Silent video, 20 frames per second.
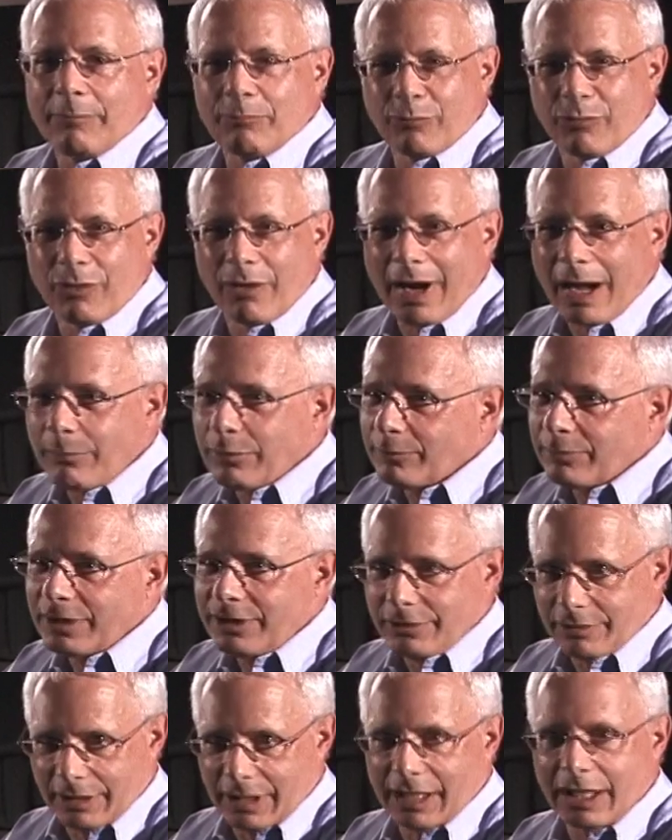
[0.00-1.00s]
Probably
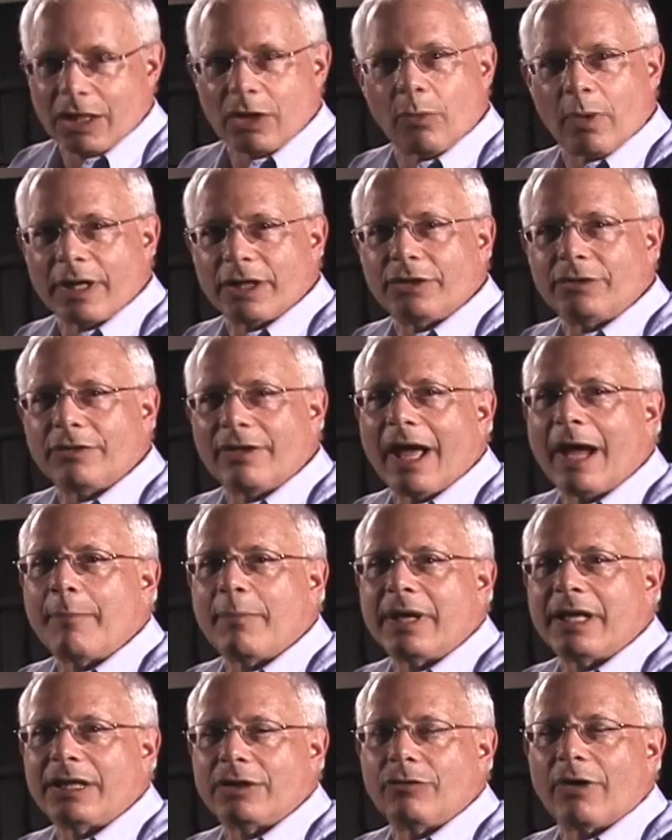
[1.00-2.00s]
you're not going to want to do that
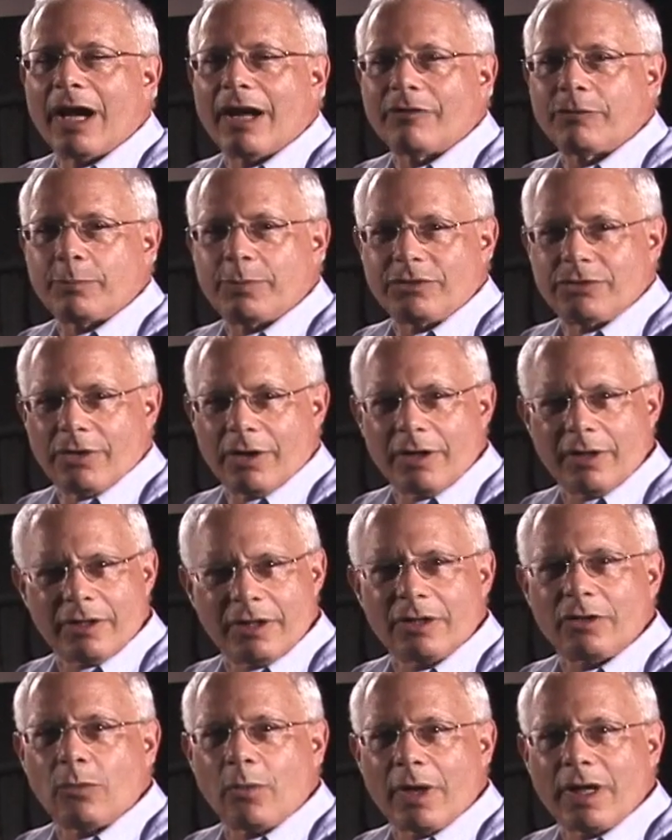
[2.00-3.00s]
many drafts, but you are
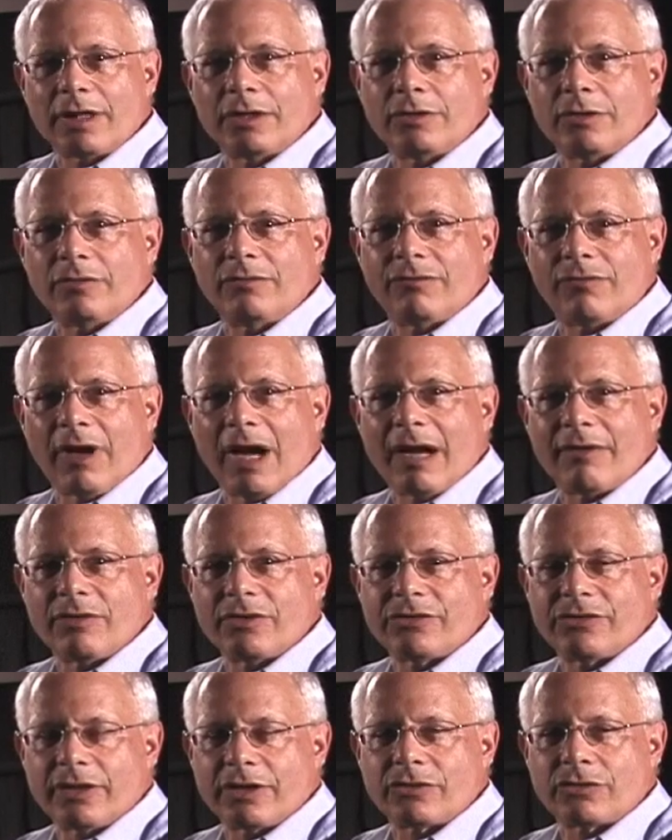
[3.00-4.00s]
going to want to do five or
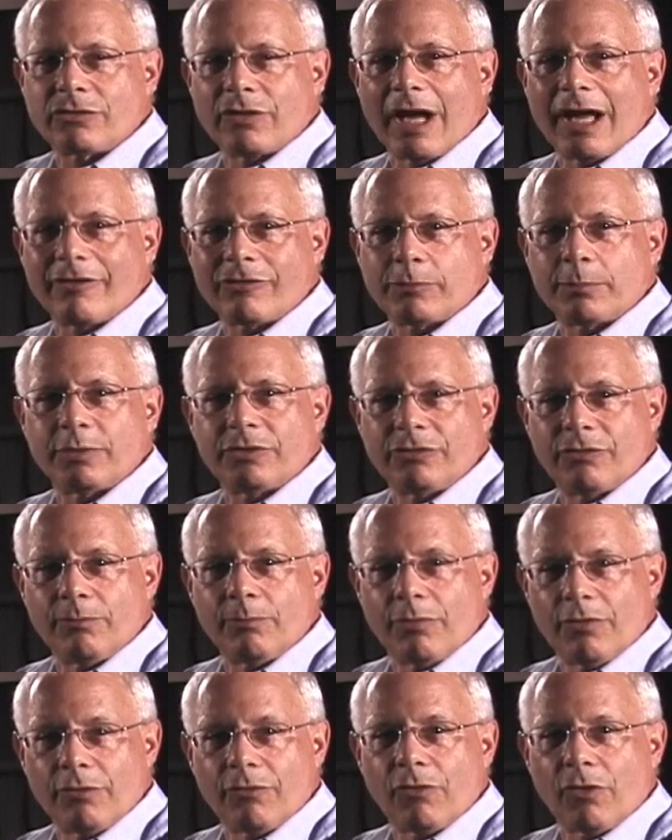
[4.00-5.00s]
six drafts
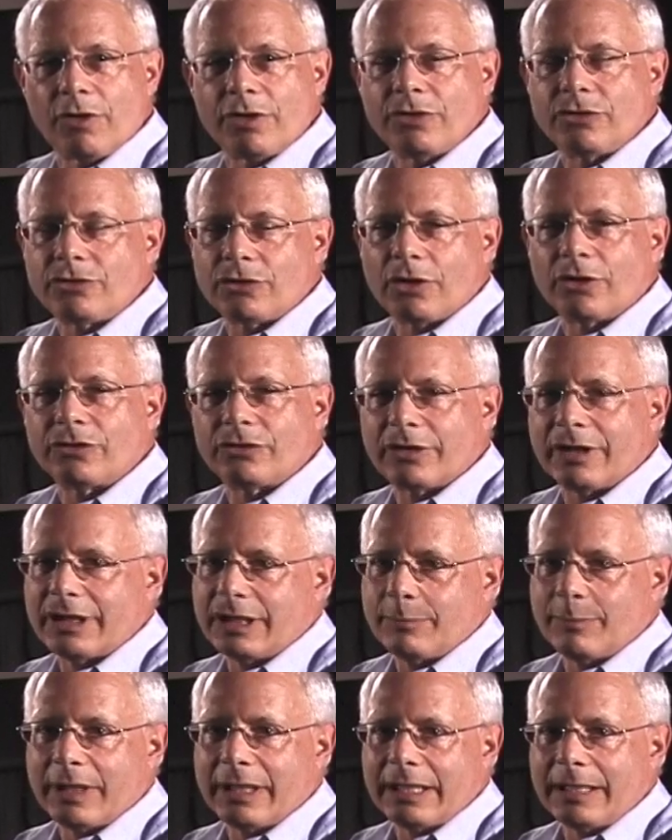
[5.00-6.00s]
before you show it to
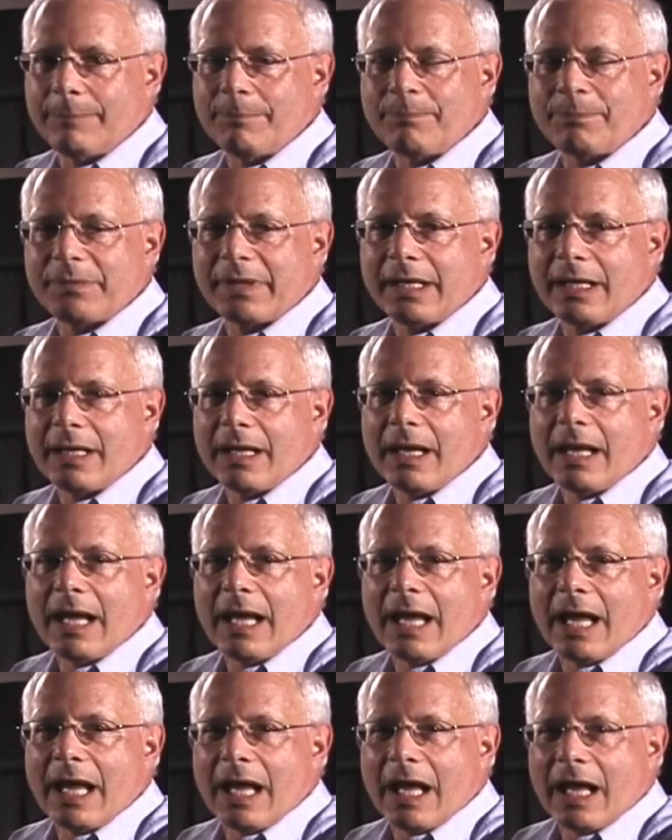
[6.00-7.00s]
anybody.
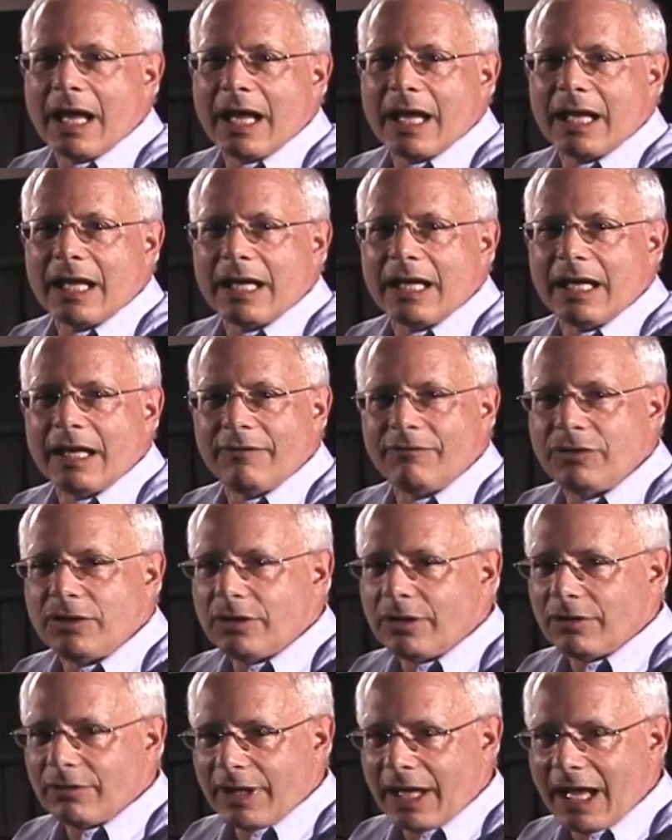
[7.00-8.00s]
If you
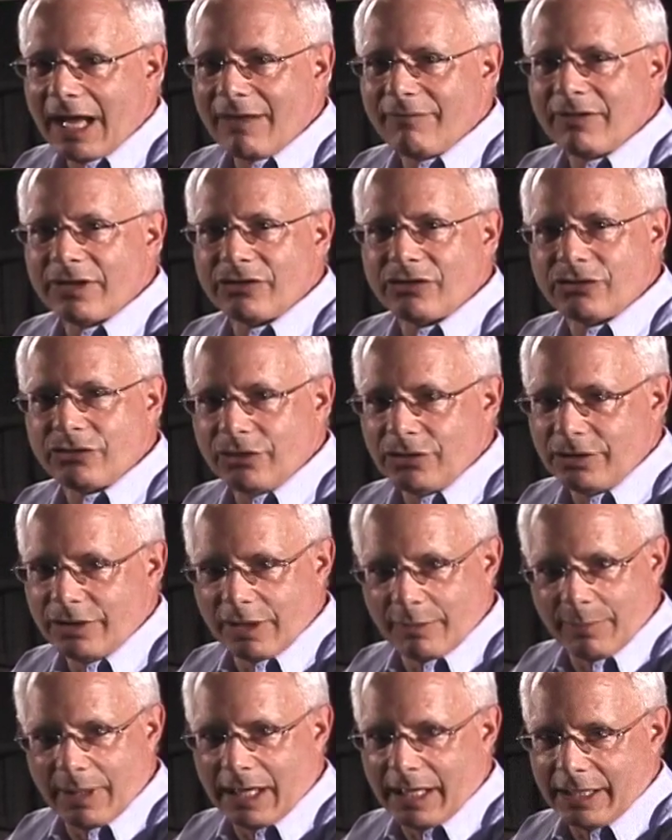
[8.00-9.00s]
don't have a
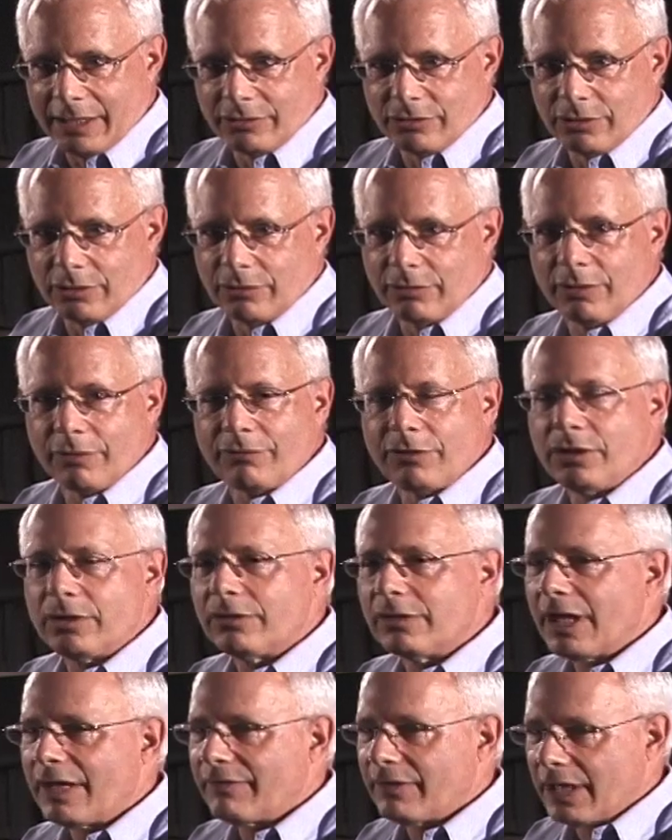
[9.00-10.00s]
studio behind you, or if you
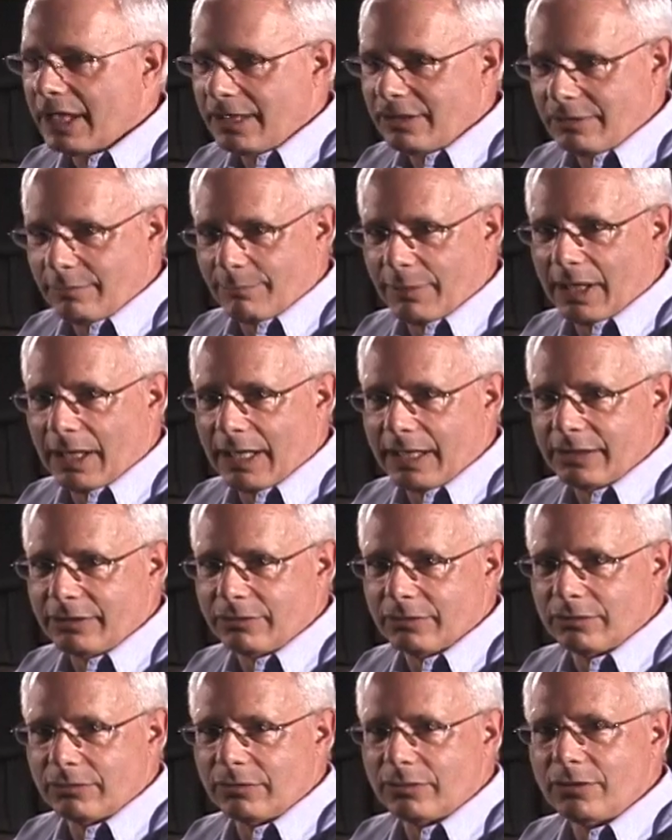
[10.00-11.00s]
don't have an agent behind
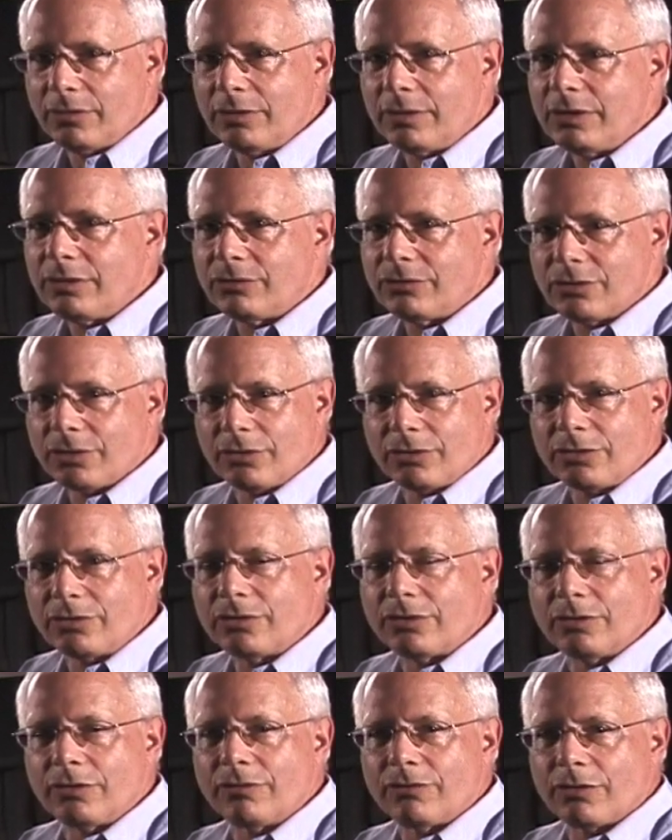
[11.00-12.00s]
you, who do you turn
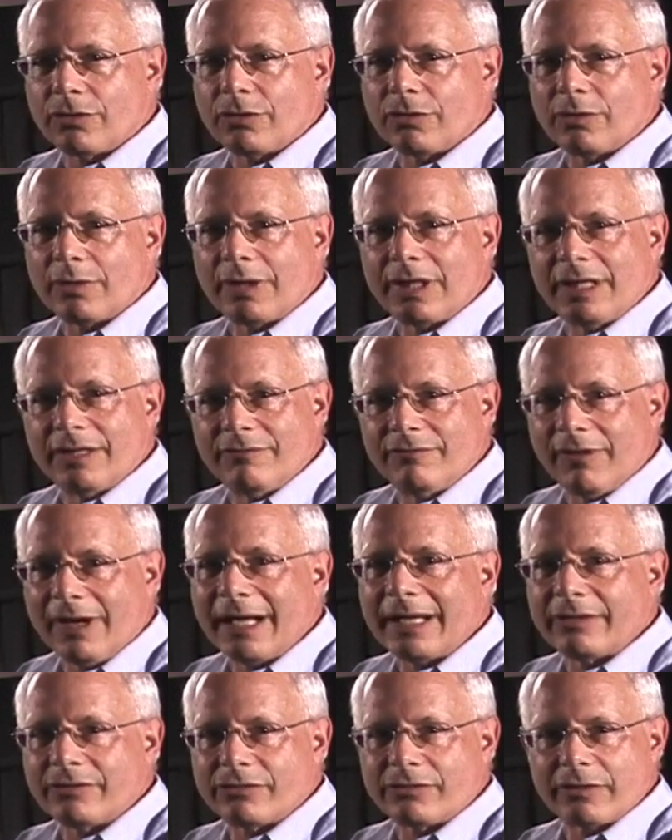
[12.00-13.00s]
to for
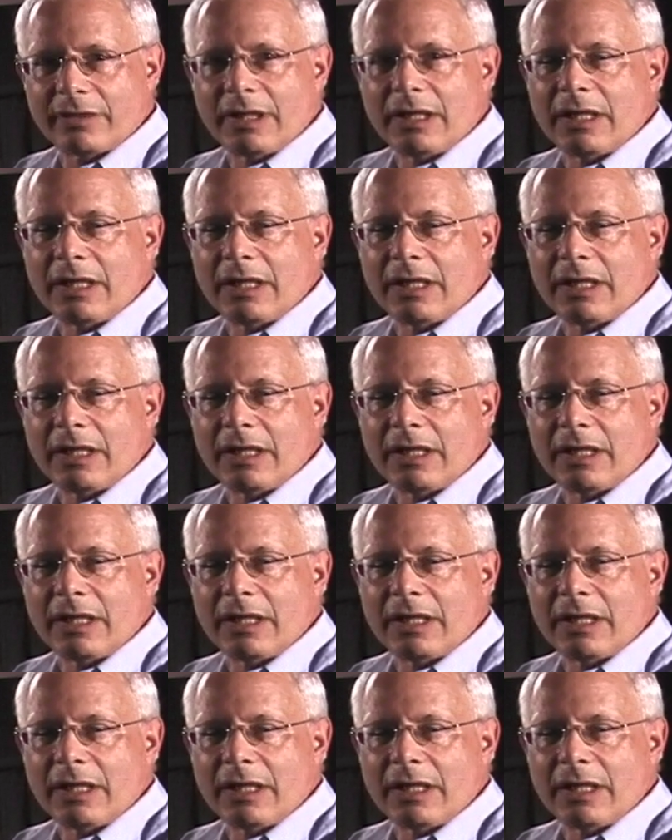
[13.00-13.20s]
advice